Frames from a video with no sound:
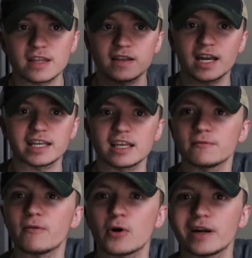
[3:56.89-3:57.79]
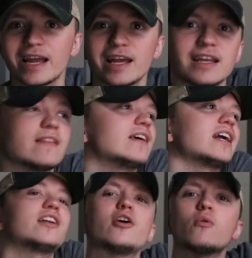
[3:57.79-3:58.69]
and then I'd get far ahead, and then
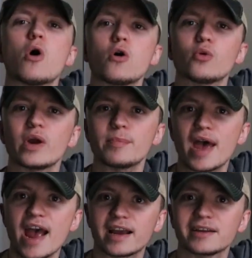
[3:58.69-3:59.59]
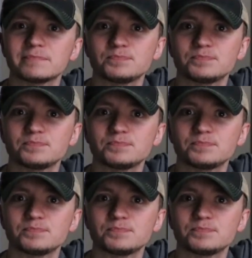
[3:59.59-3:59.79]
I'd go all the way back,